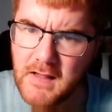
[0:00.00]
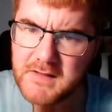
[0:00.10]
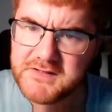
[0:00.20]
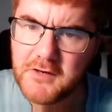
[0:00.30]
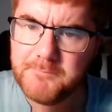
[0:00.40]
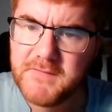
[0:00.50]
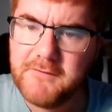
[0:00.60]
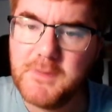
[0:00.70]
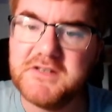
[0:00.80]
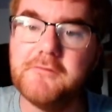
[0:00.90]
So if
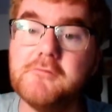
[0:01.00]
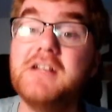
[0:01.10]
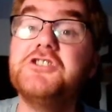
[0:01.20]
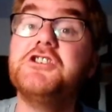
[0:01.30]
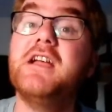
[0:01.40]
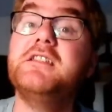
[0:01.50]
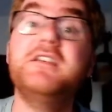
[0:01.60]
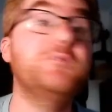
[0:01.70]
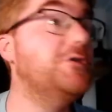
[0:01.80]
we differentiate this,